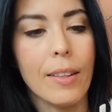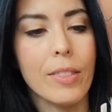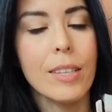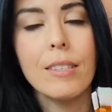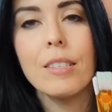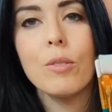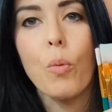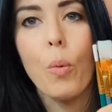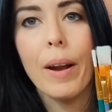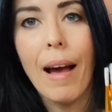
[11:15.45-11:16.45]
This is
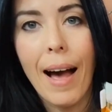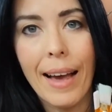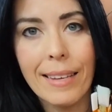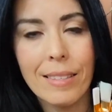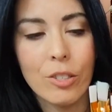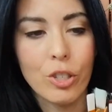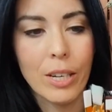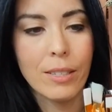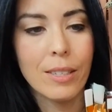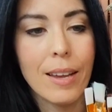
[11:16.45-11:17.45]
what I
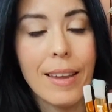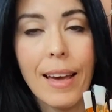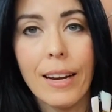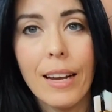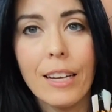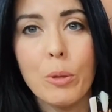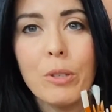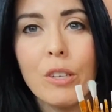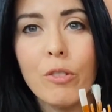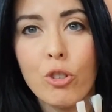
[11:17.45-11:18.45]
suggest getting,
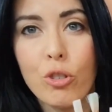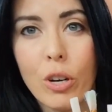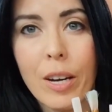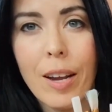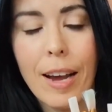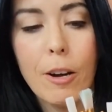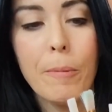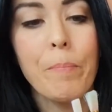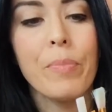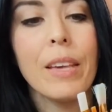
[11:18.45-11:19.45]
especially if you're starting out.
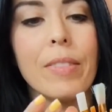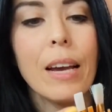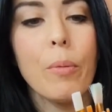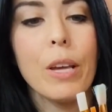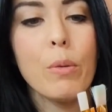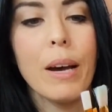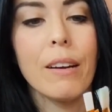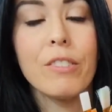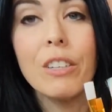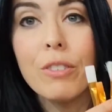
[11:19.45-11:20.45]
That way you
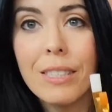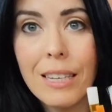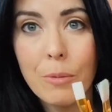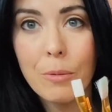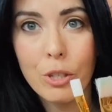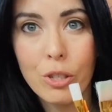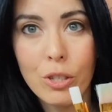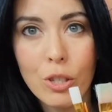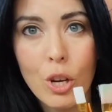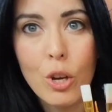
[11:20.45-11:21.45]
have different size
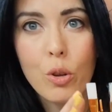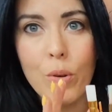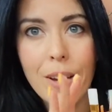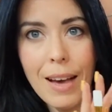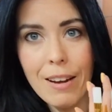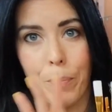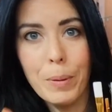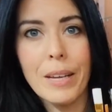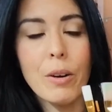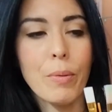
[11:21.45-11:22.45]
brushes. You can kind of
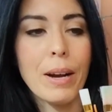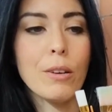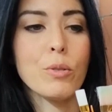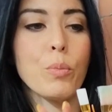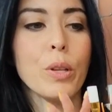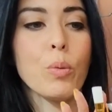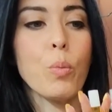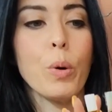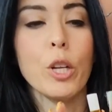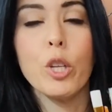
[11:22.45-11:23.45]
play around with
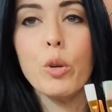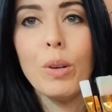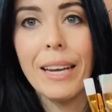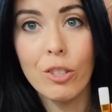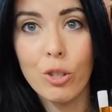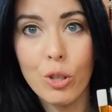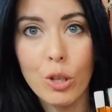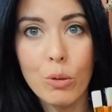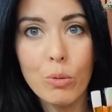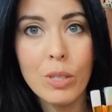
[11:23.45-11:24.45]
what you like to
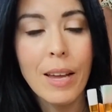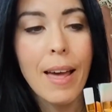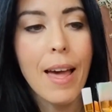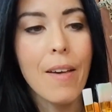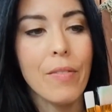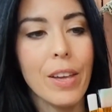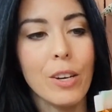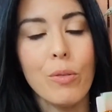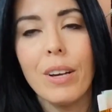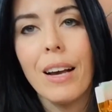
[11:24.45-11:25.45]
use, and then
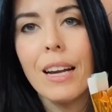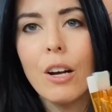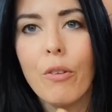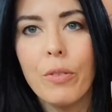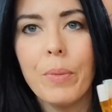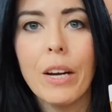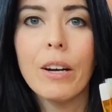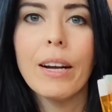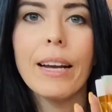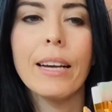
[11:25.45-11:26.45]
you can kind of go from
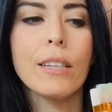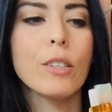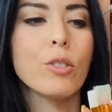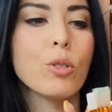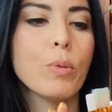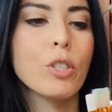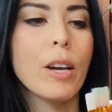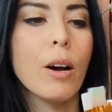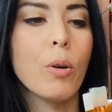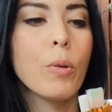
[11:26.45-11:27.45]
there and switch
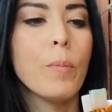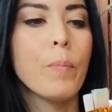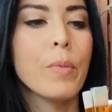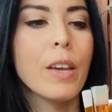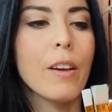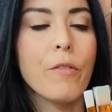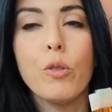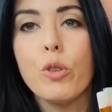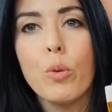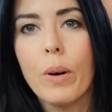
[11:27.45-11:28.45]
out if you
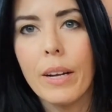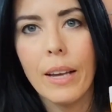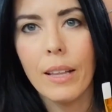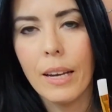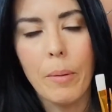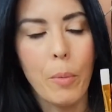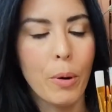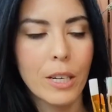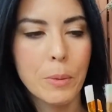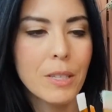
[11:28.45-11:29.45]
do want to get like a more
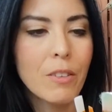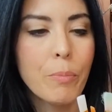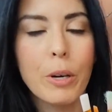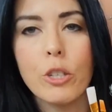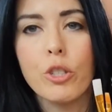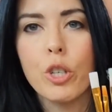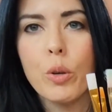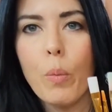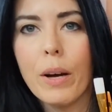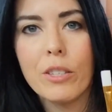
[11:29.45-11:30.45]
expensive brush, or you
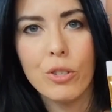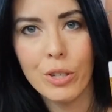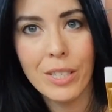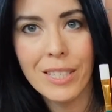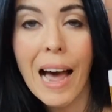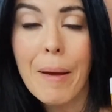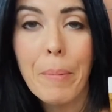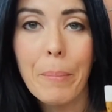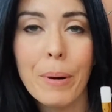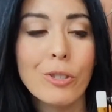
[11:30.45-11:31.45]
want a certain type
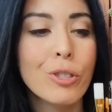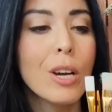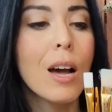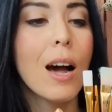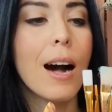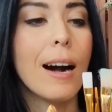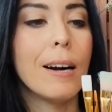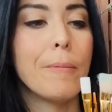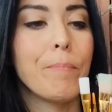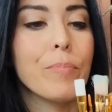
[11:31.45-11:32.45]
of brush.
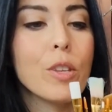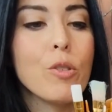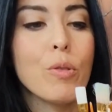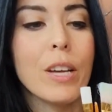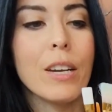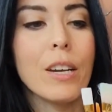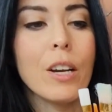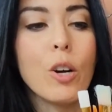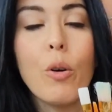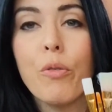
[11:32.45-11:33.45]
You can
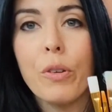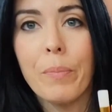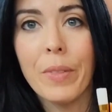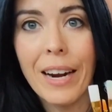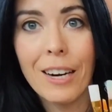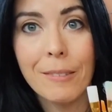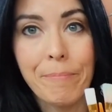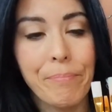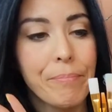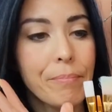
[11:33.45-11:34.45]
go from there.
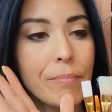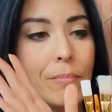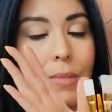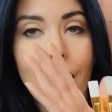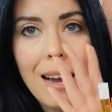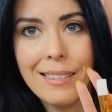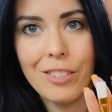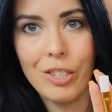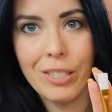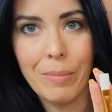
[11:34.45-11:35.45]
I
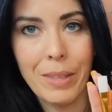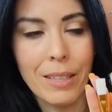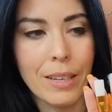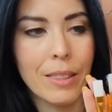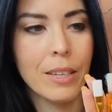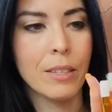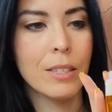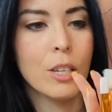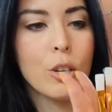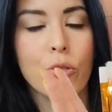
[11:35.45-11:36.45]
suggest something like
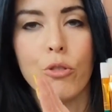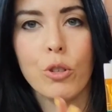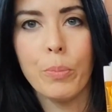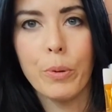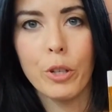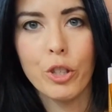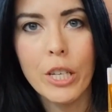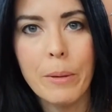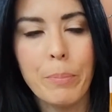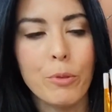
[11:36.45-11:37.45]
this, super
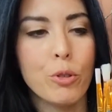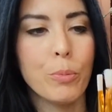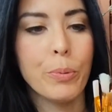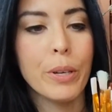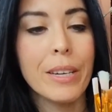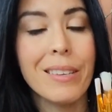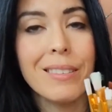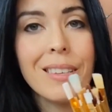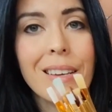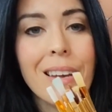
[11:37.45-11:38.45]
cheap, super
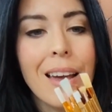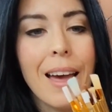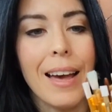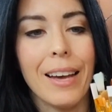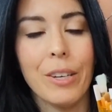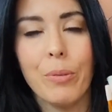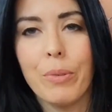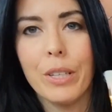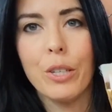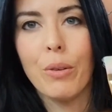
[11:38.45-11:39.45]
easy, and you
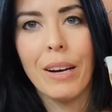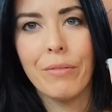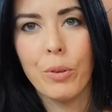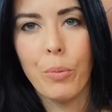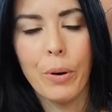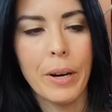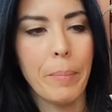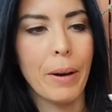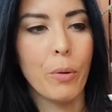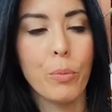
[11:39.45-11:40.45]
really don't have to worry
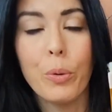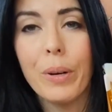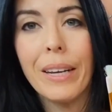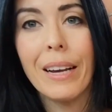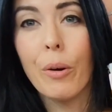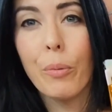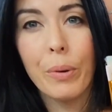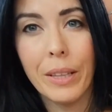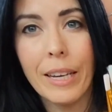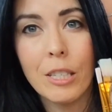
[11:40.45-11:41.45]
about ruining a
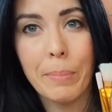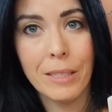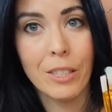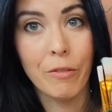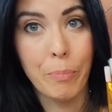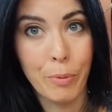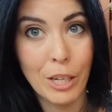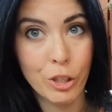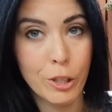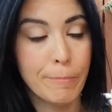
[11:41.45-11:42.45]
really expensive
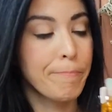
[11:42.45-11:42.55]
brush.